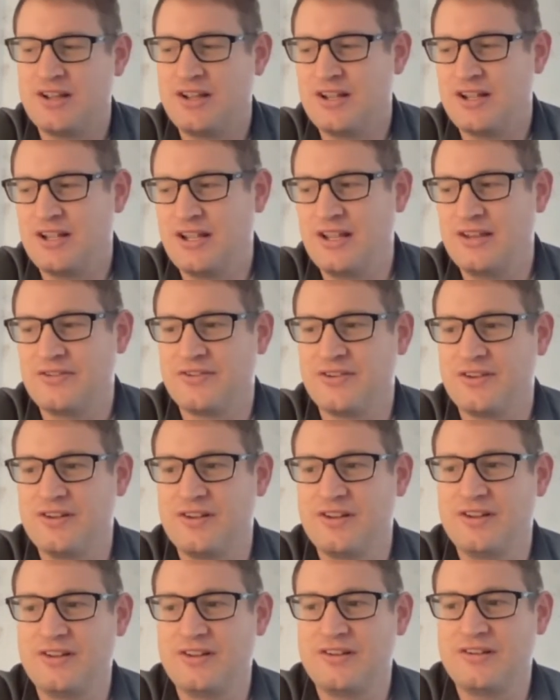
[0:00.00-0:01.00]

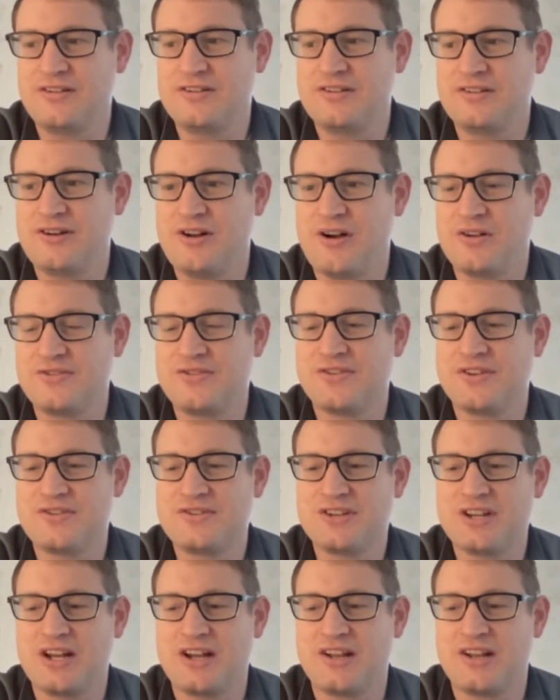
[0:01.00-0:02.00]
It's such
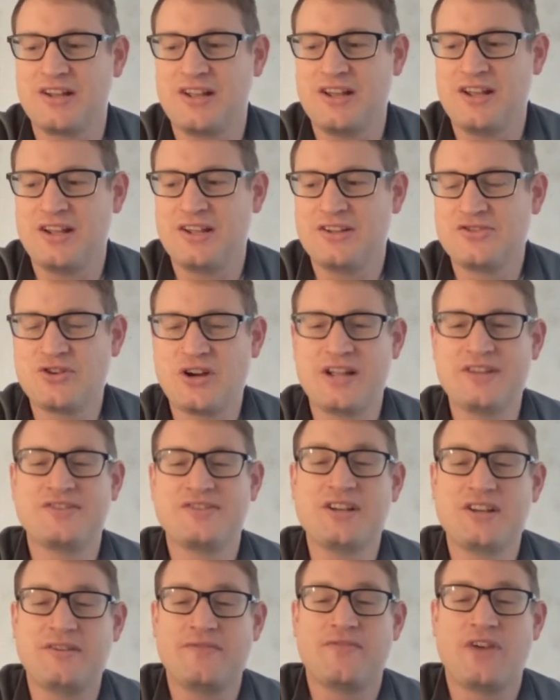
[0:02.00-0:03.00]
a
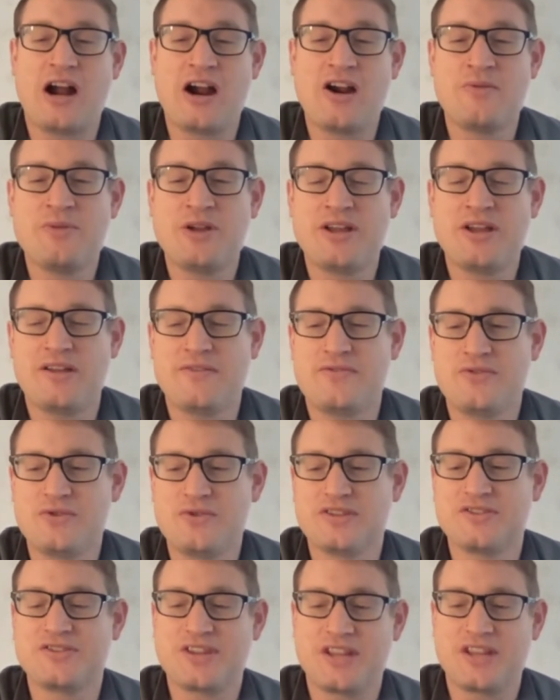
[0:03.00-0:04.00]
transient environment. If you
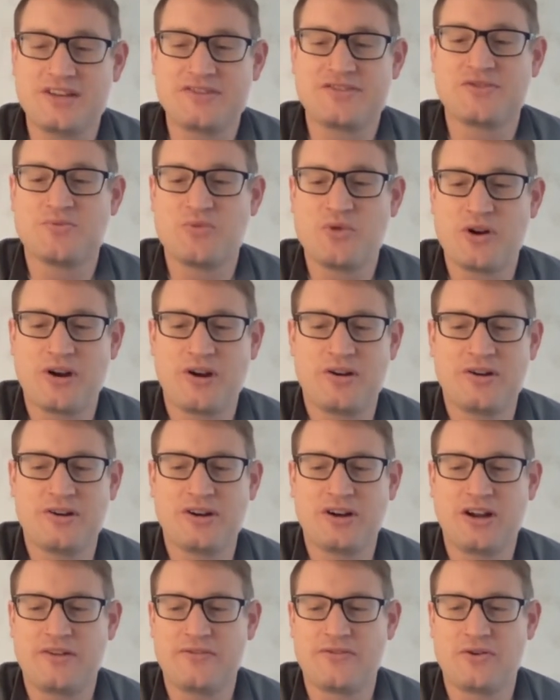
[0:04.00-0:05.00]
can stay somewhere
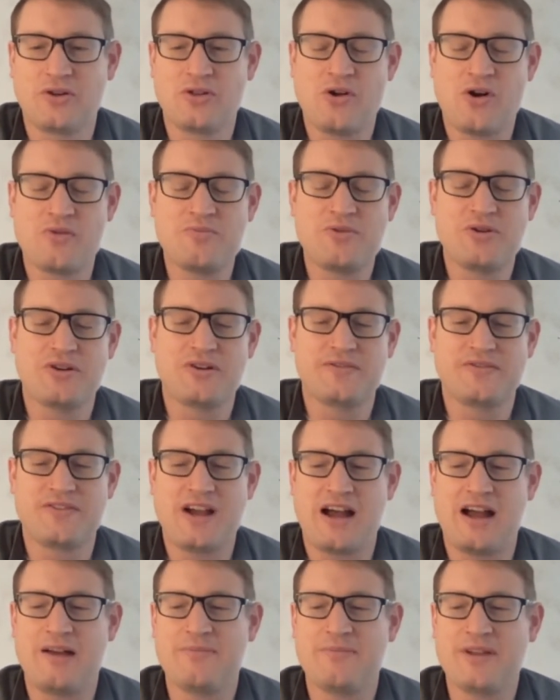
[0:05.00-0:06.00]
for a long period of
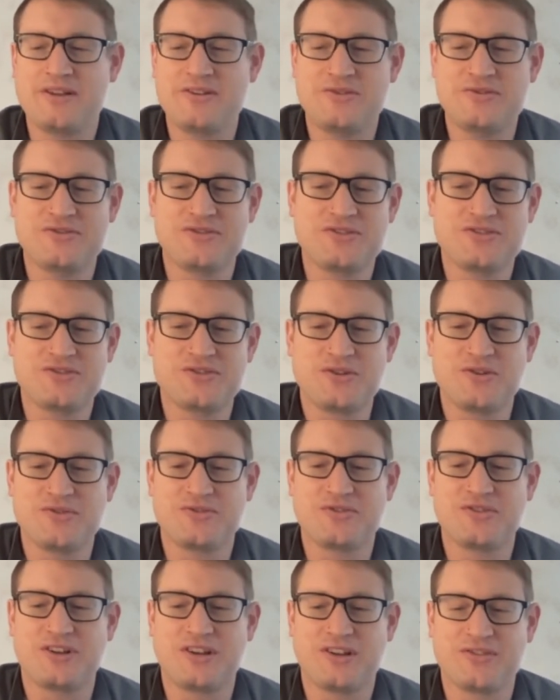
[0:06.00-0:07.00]
time, that usually
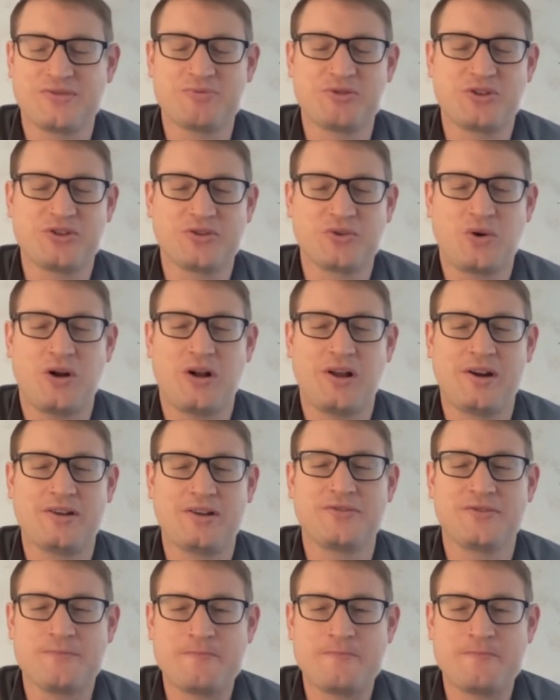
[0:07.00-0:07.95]
shows some good qualities.